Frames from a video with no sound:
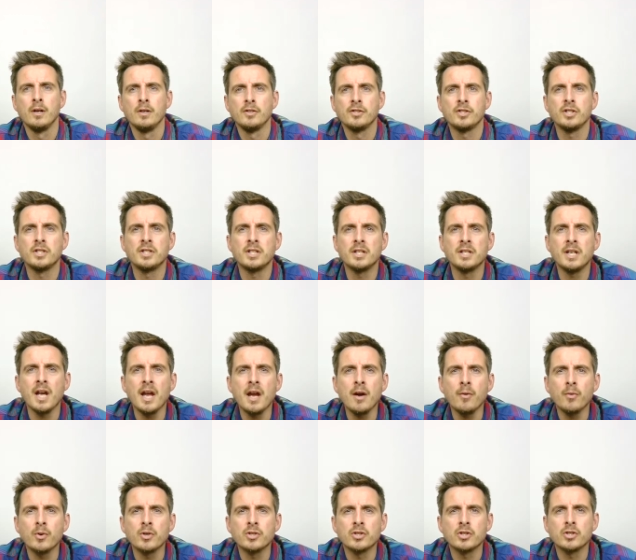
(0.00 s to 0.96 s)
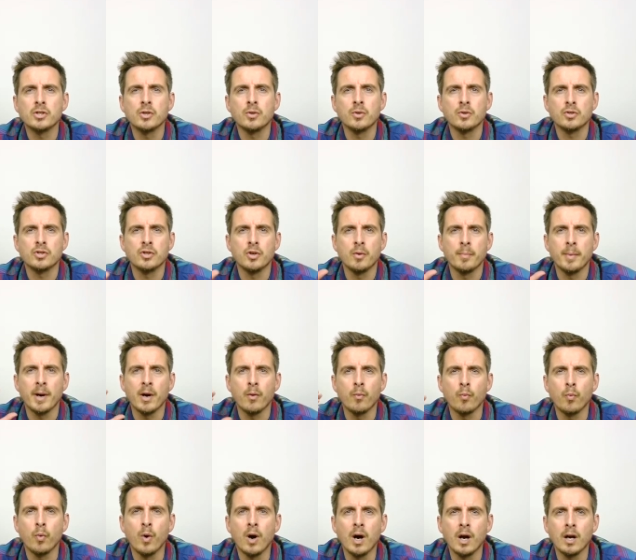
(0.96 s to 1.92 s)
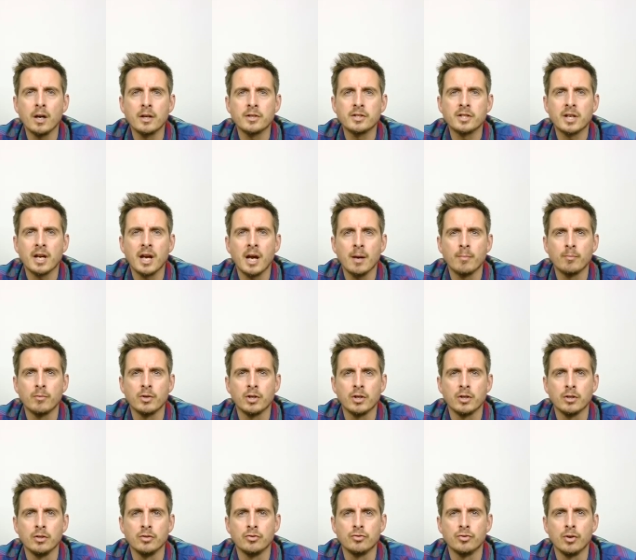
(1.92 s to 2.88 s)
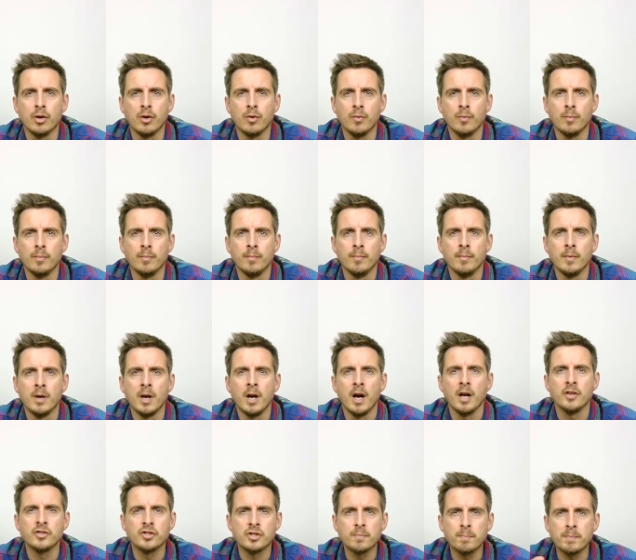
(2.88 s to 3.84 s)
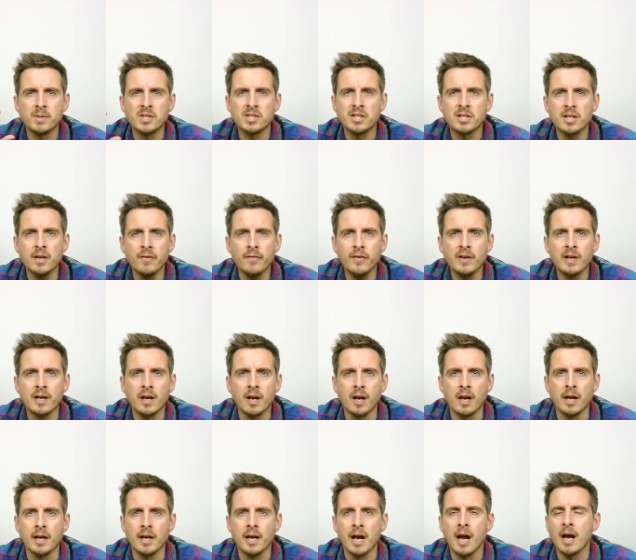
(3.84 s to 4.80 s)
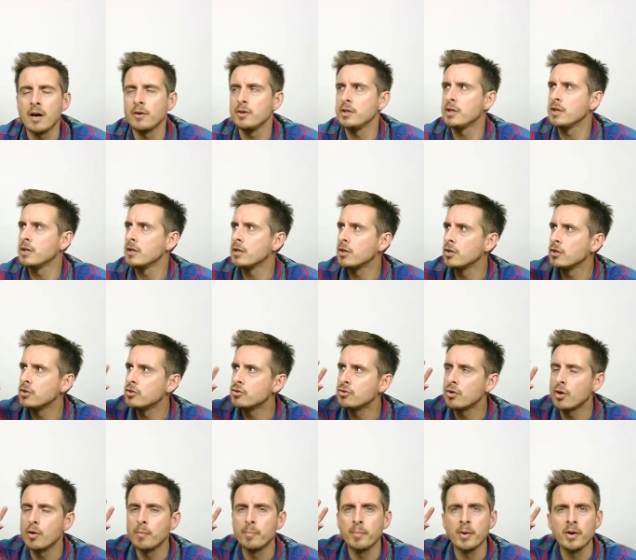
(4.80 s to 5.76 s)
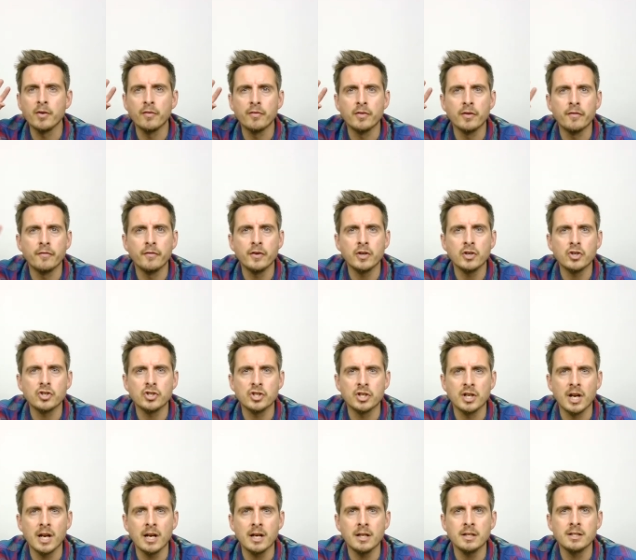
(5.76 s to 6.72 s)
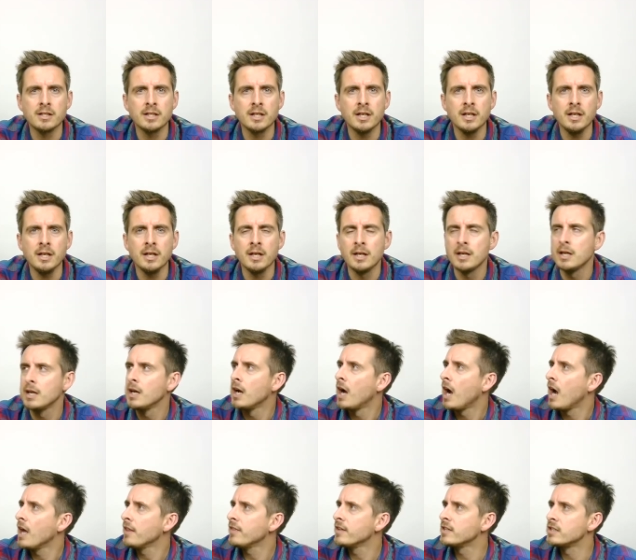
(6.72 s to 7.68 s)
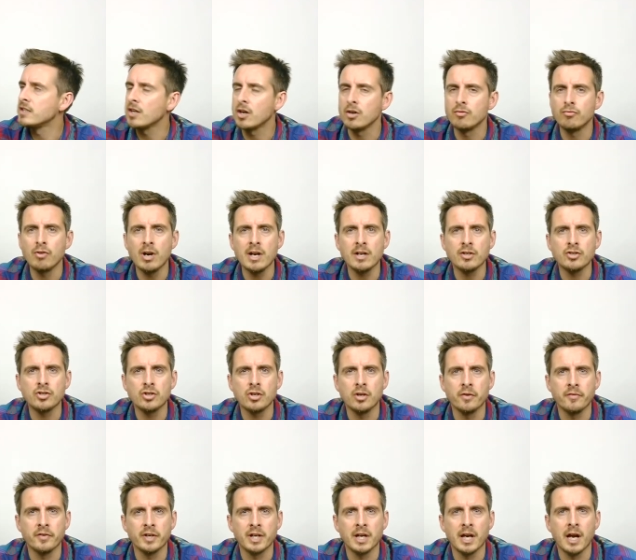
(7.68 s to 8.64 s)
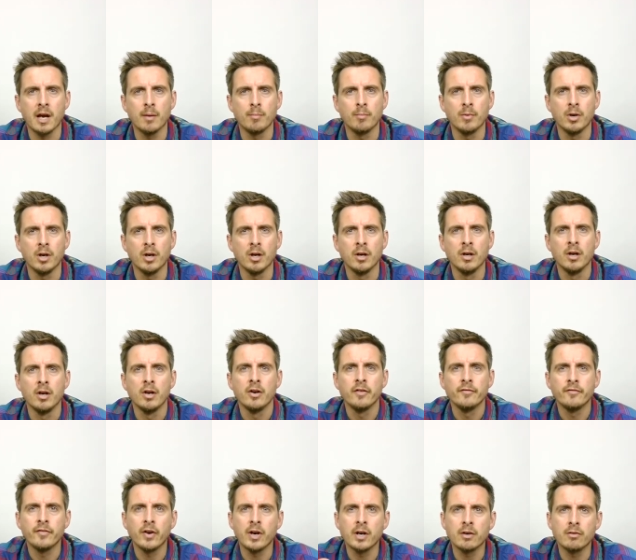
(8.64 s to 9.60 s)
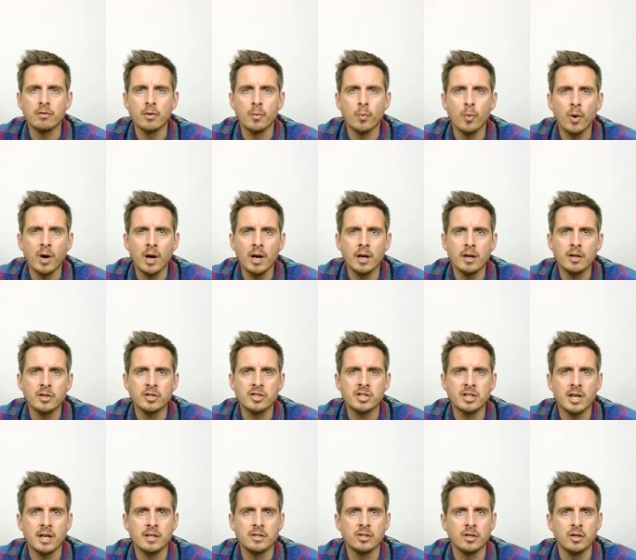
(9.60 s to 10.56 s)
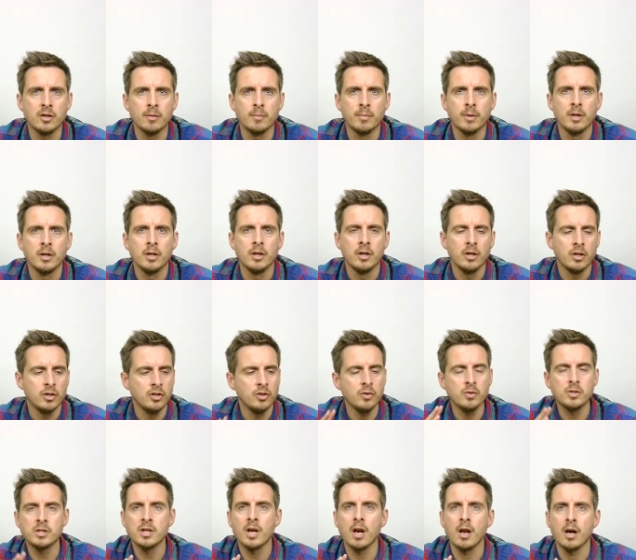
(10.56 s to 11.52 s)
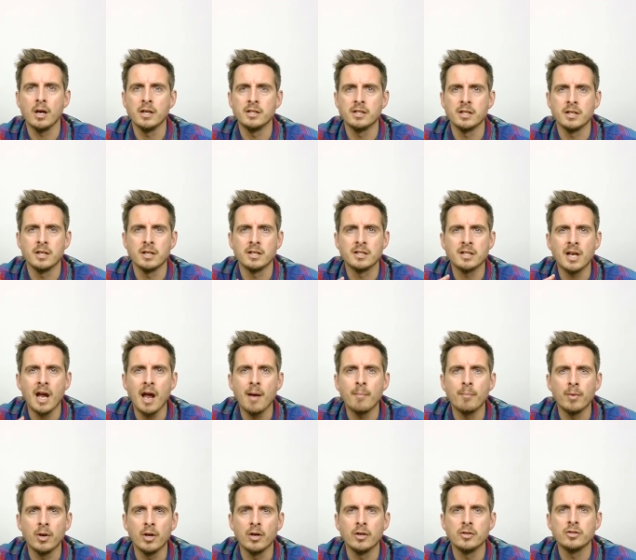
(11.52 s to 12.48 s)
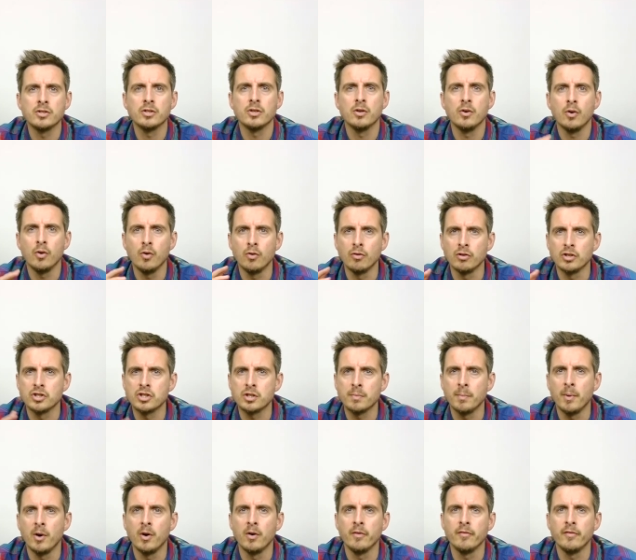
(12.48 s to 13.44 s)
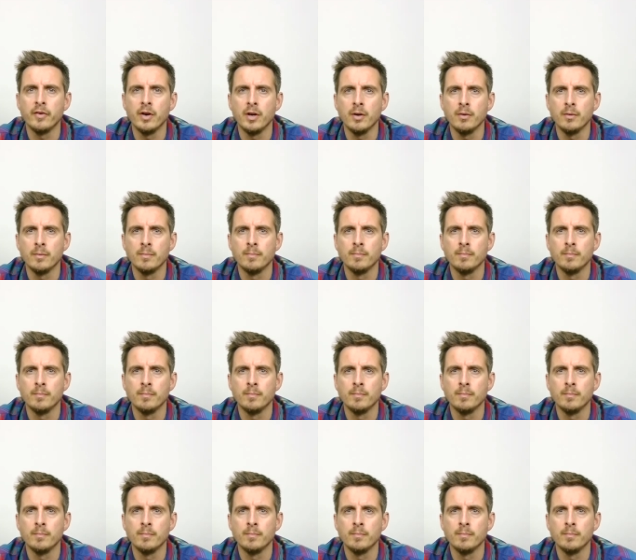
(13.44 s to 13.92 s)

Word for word: So today I want to talk to you about wireless camera control and specifically how you can control both the functionality and the direction of a camera via a wireless setup utilizing a tablet or a smartphone.